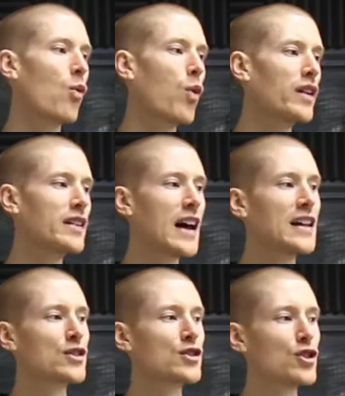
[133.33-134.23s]
1
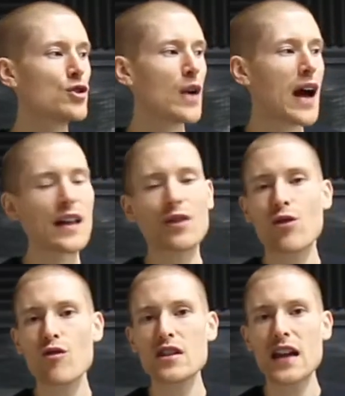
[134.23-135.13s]
and 2 and
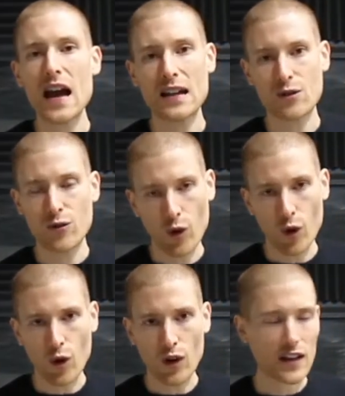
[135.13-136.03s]
3 and
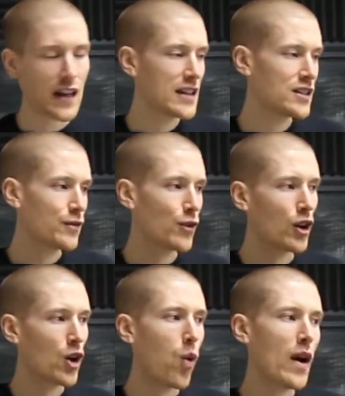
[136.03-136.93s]
4. Okay, so you've
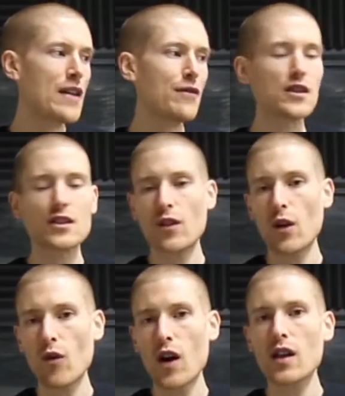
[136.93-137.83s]
got quavers for the
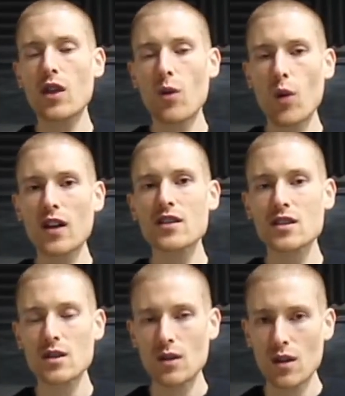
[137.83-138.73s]
1,
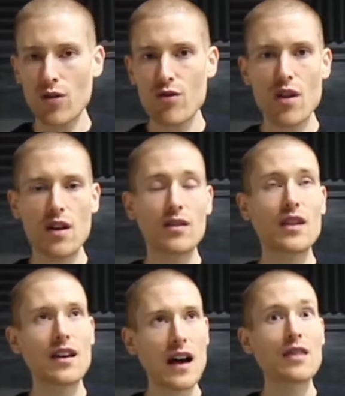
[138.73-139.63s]
2
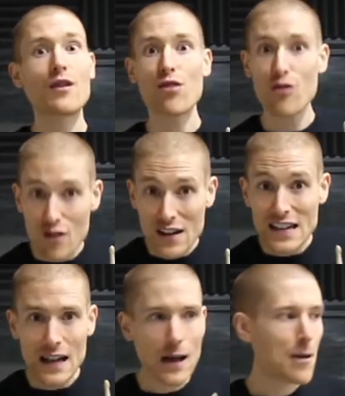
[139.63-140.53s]
and the
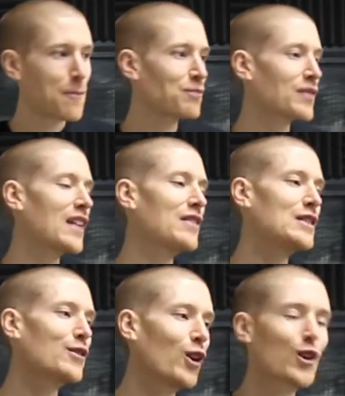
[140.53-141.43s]
3, and then
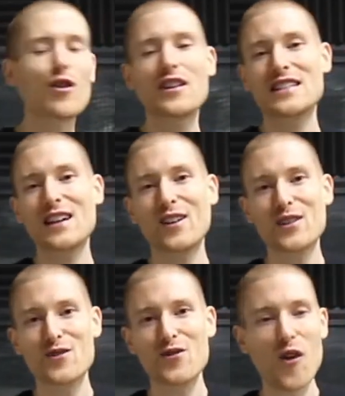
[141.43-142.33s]
you've got a crotchet on
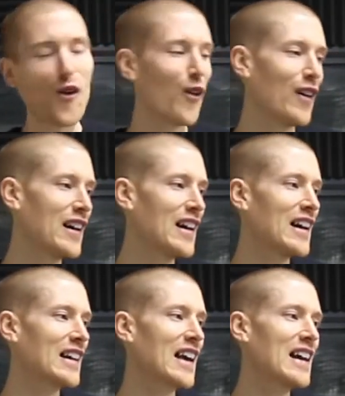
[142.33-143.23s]
the 4.
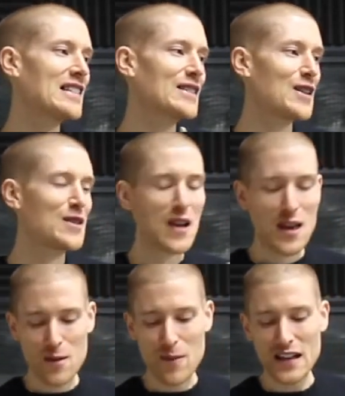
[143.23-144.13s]
Okay, so
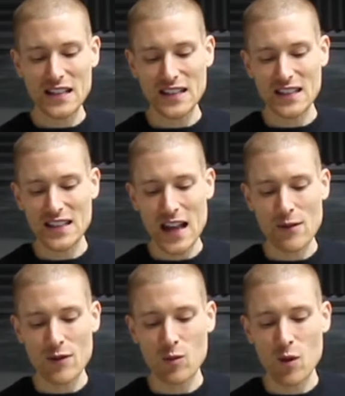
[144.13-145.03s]
the bass and snare
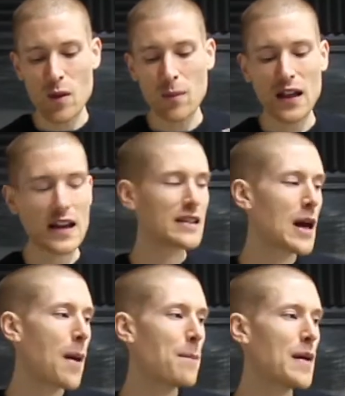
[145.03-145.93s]
rhythm will be played
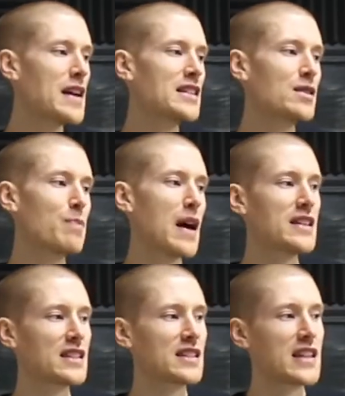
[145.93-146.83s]
bass,
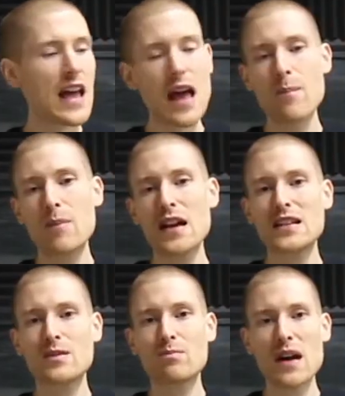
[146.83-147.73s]
bass, snare,
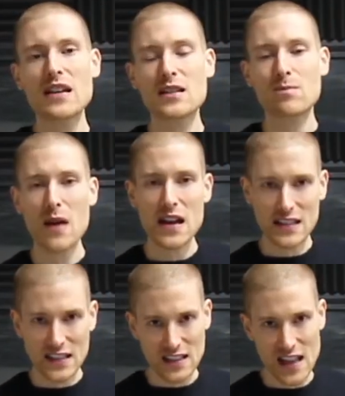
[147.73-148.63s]
bass, bass,
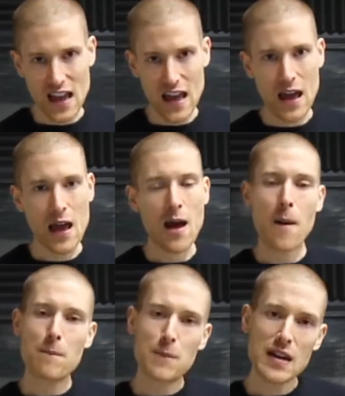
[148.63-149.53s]
bass, snare,
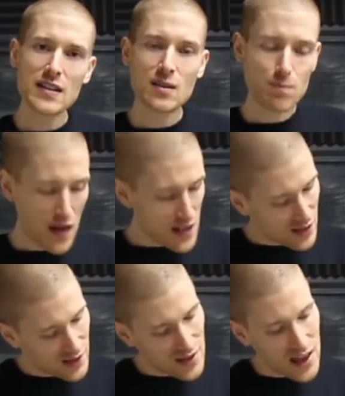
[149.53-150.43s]
bass, bass,
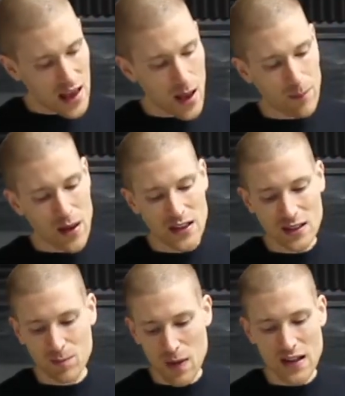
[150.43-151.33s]
snare,
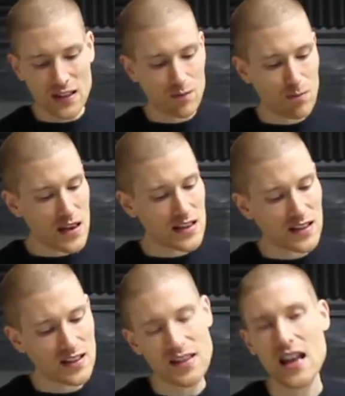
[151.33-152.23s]
bass, bass,
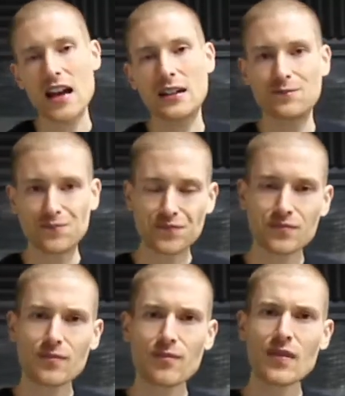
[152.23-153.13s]
bass, snare.
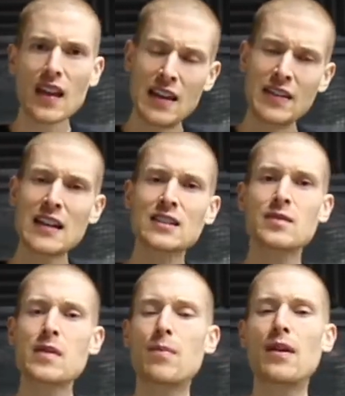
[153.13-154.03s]
And that's going
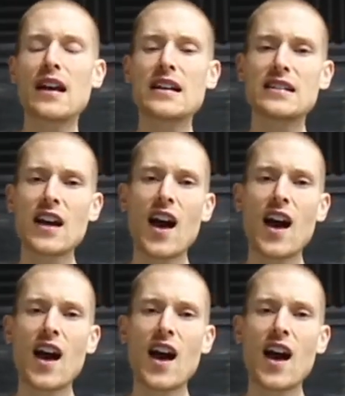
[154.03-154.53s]
to be played